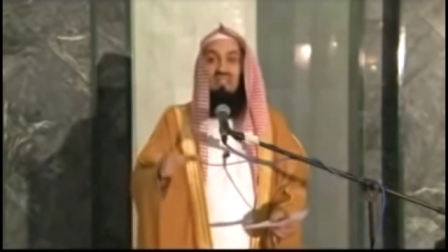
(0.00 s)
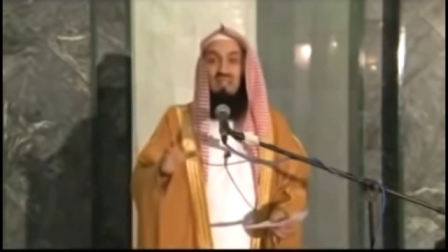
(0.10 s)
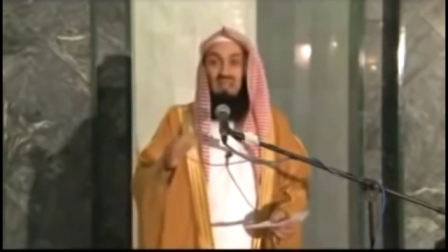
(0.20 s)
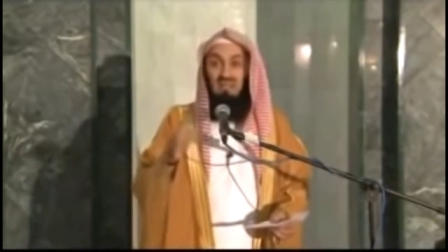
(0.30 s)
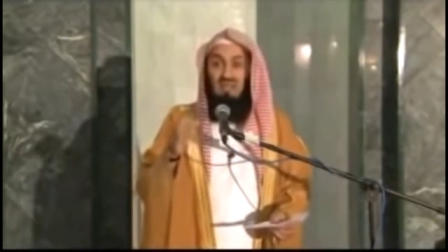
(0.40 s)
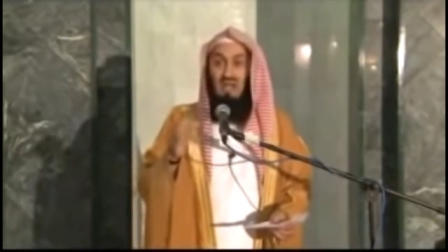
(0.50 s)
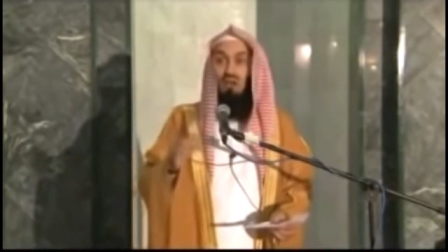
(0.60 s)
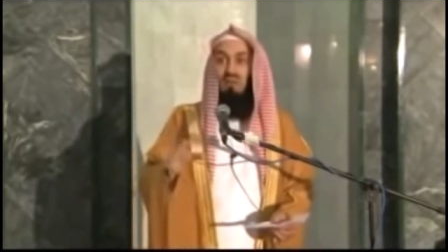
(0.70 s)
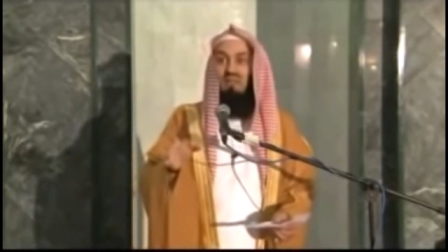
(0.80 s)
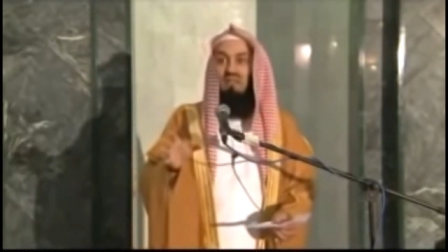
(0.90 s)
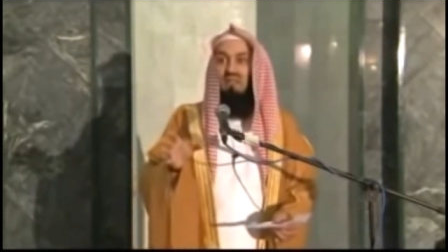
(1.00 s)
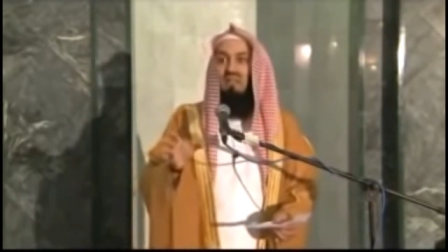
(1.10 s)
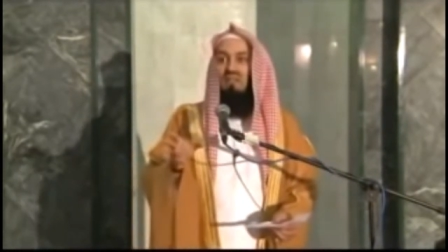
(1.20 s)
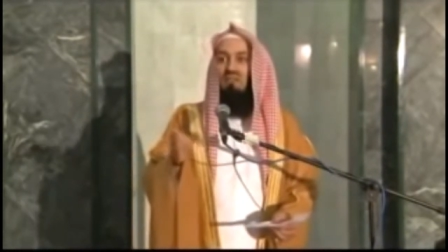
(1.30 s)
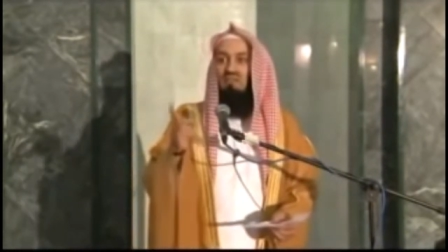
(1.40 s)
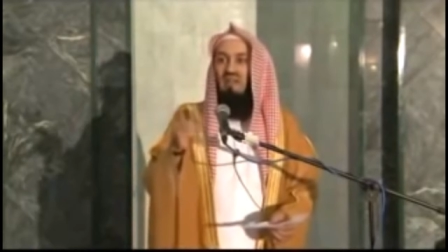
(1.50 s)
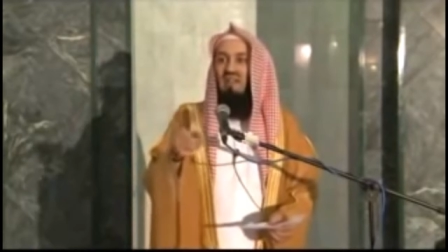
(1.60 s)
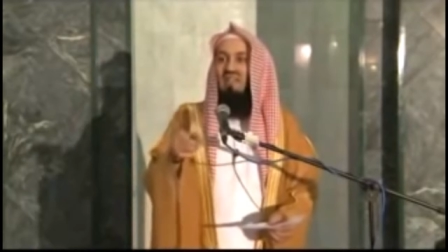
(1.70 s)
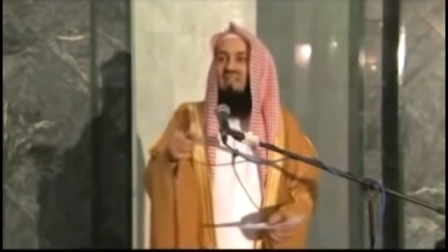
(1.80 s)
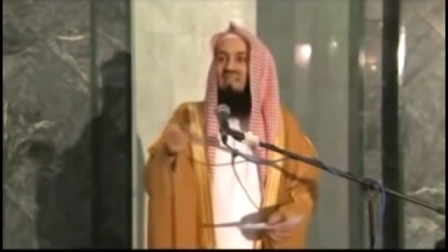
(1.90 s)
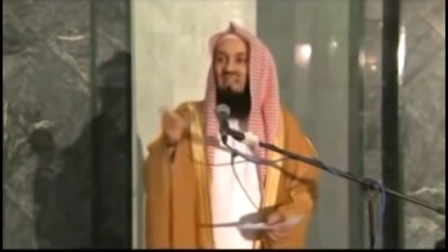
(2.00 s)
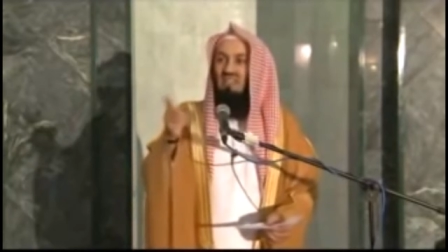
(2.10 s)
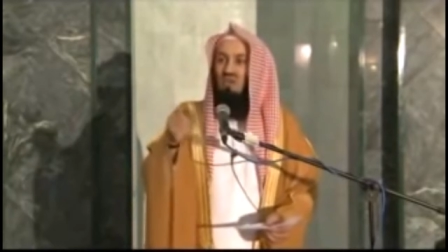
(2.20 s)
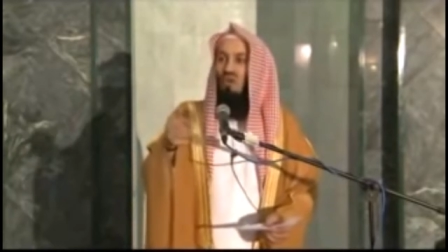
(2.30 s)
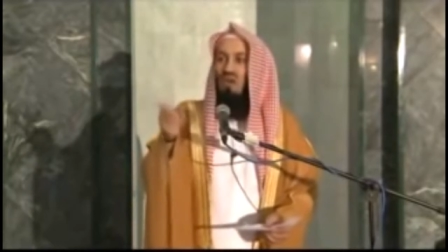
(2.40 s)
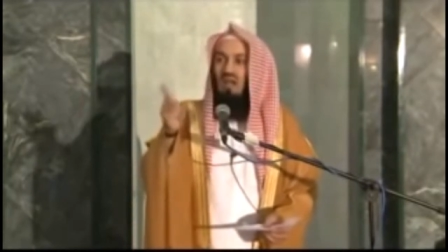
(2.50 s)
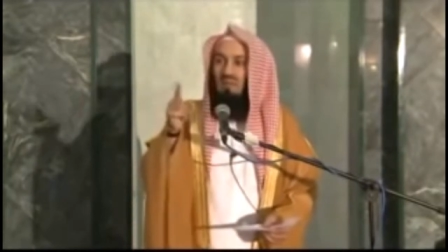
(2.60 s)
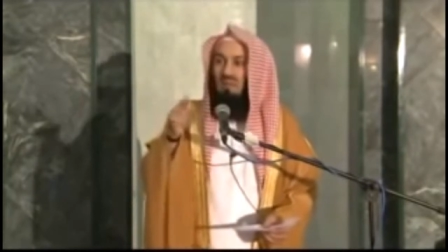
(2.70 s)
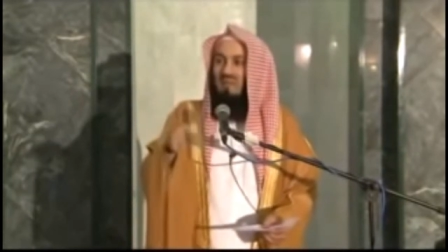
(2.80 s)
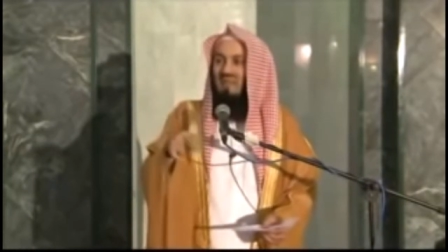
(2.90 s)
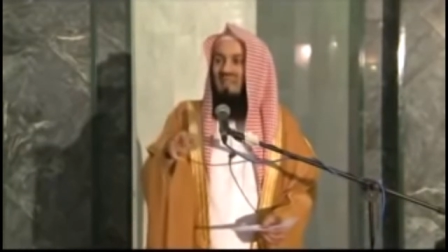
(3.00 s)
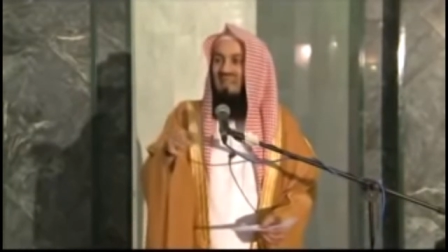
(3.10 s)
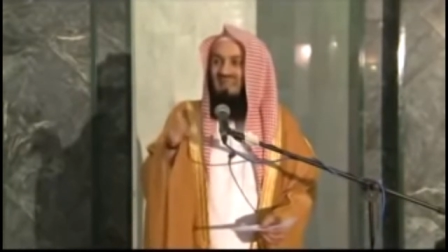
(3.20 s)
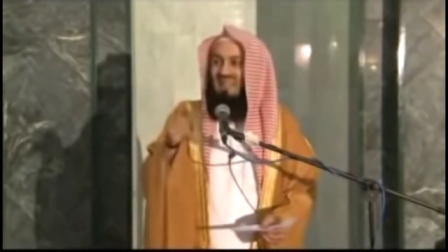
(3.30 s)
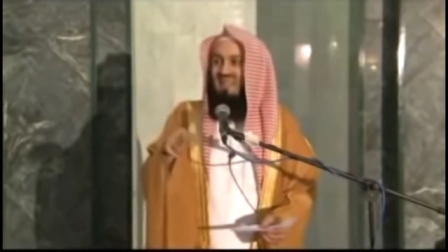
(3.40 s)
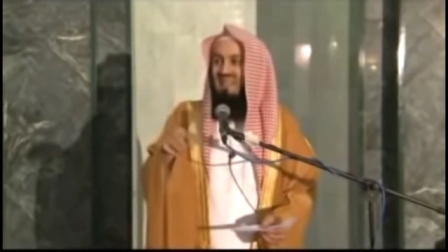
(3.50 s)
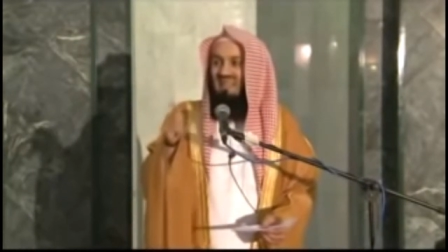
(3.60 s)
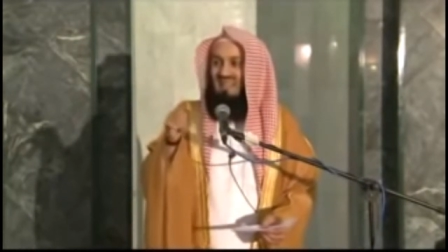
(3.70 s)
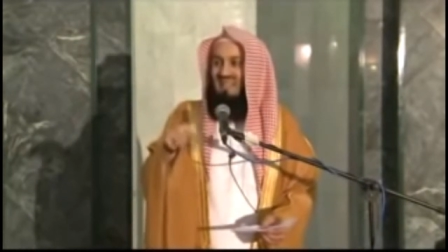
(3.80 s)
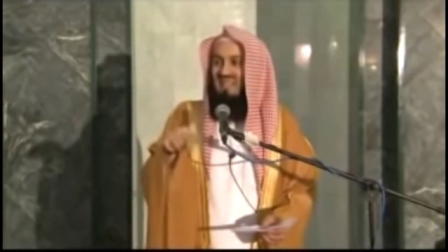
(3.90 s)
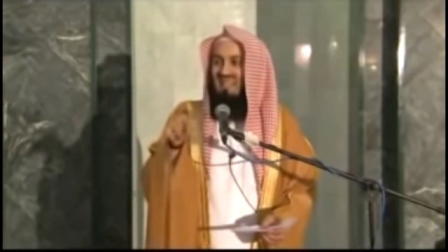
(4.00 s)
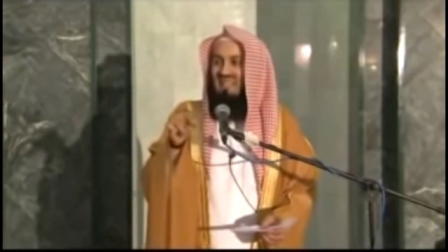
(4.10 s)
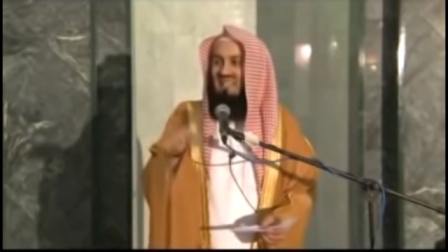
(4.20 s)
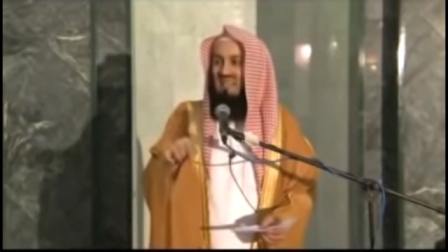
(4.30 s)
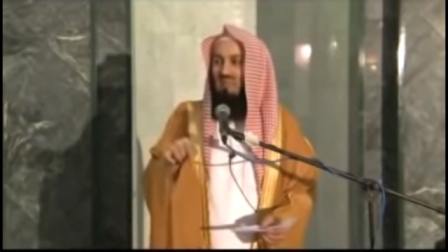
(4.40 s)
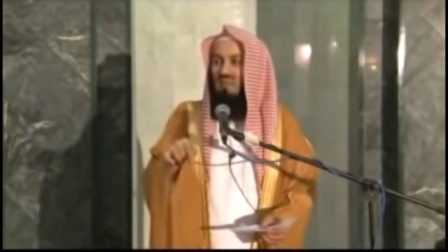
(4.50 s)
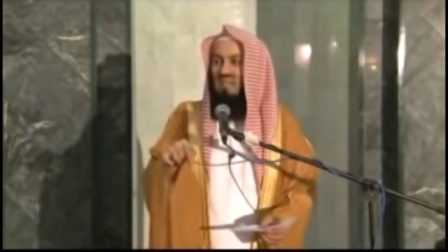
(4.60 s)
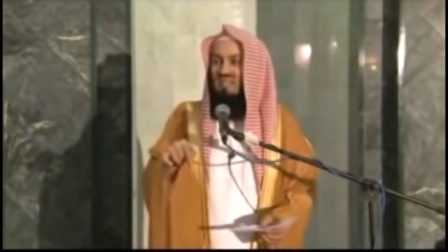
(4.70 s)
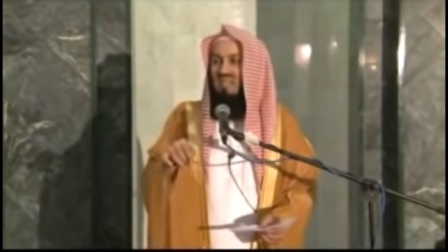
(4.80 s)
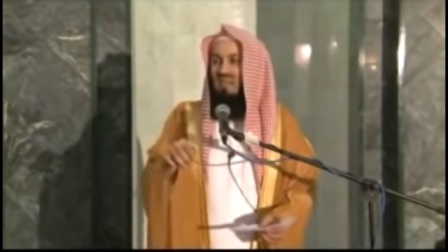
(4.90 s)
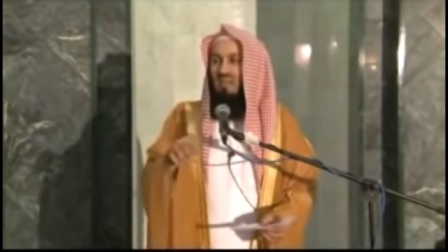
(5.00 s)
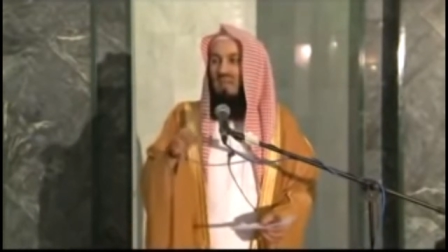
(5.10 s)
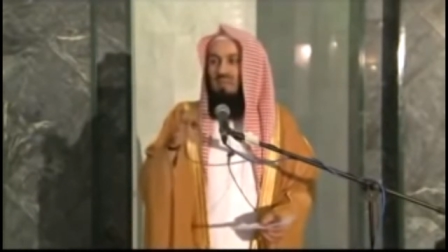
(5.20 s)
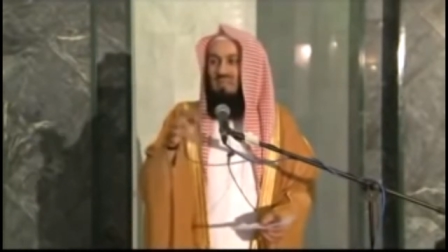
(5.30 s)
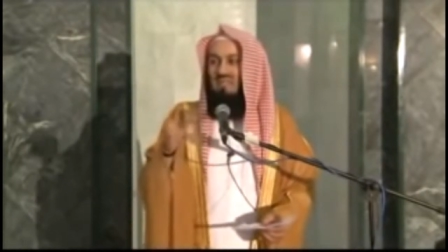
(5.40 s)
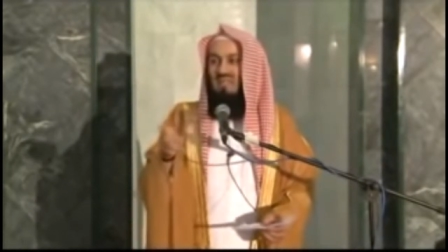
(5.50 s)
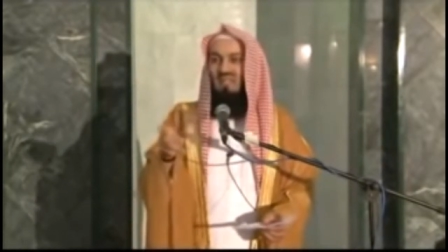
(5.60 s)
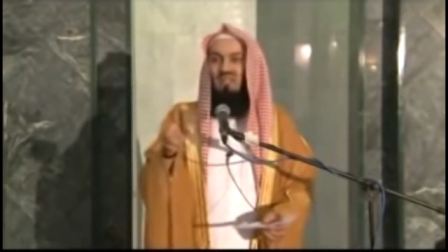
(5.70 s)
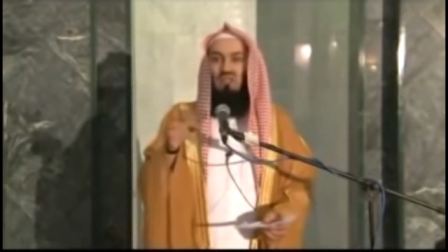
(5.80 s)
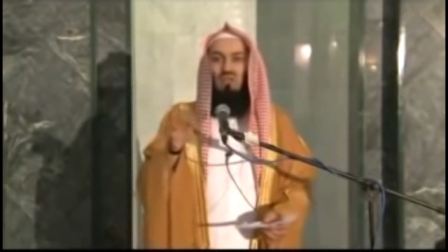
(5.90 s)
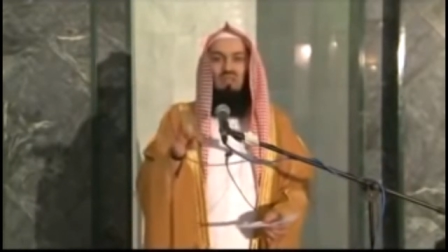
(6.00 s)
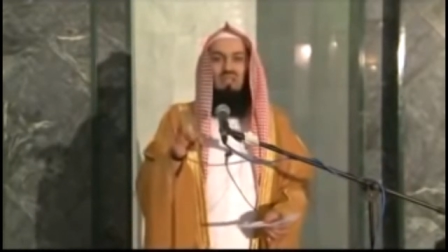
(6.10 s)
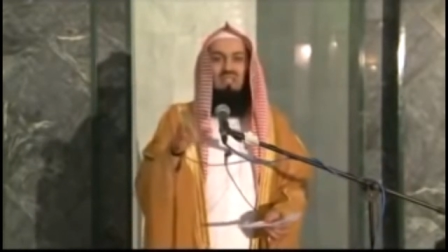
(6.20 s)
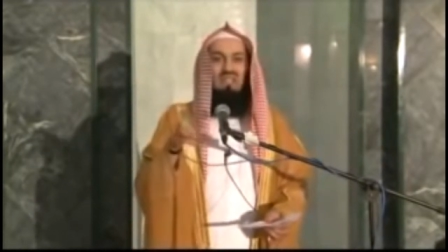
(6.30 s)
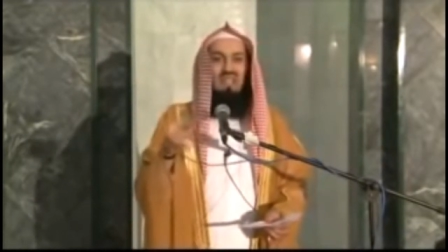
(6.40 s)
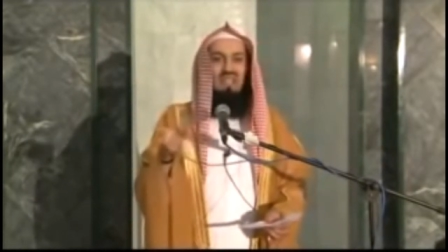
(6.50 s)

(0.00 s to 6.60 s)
it is an endowment, you find that there is no harm in burying again and again in the same place, perhaps a year, two years,